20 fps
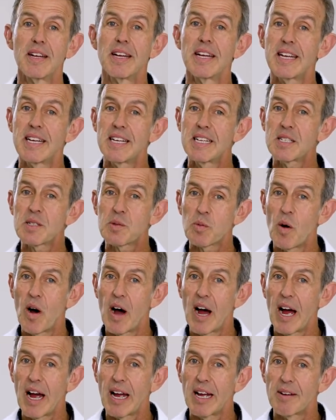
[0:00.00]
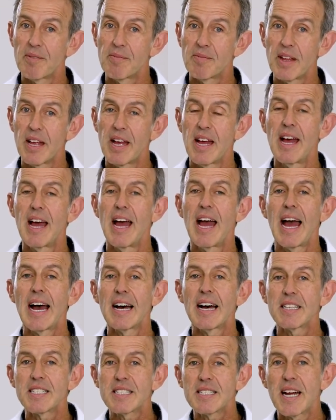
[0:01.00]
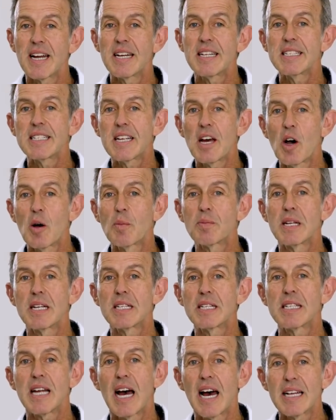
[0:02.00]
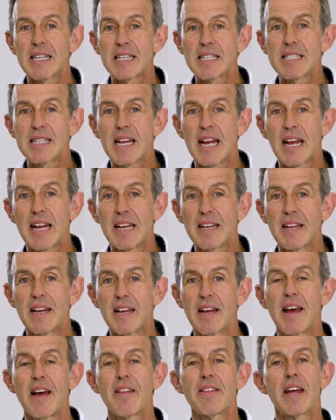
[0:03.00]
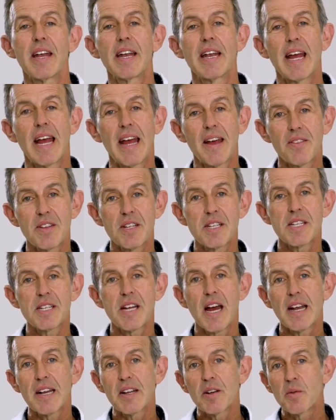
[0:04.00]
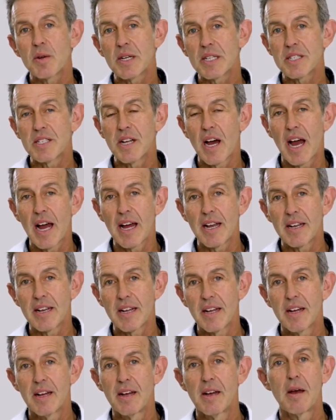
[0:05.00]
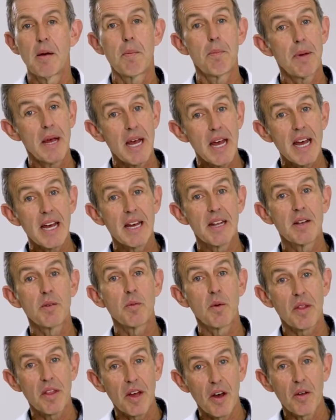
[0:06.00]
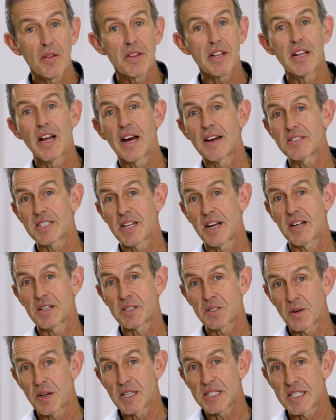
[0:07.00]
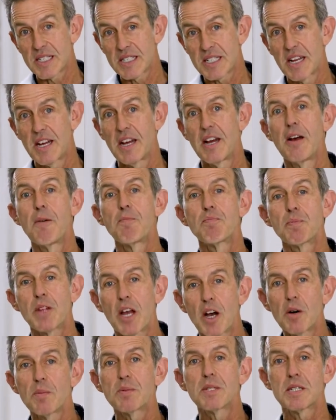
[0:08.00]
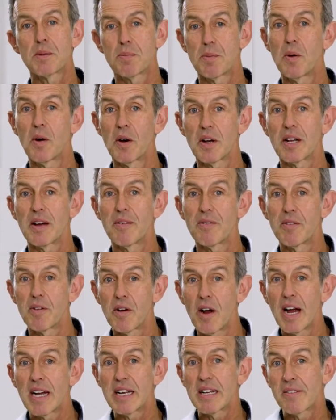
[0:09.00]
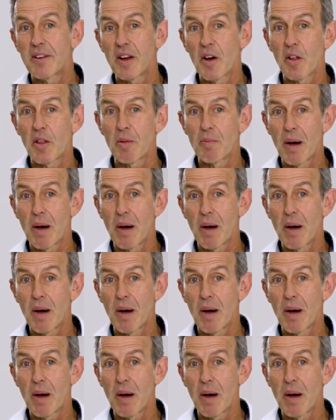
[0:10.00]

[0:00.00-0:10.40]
Here's why. Our studies helped us understand that an anthocyanin-rich diet, paired with healthy lifestyle choices, helps support a variety of health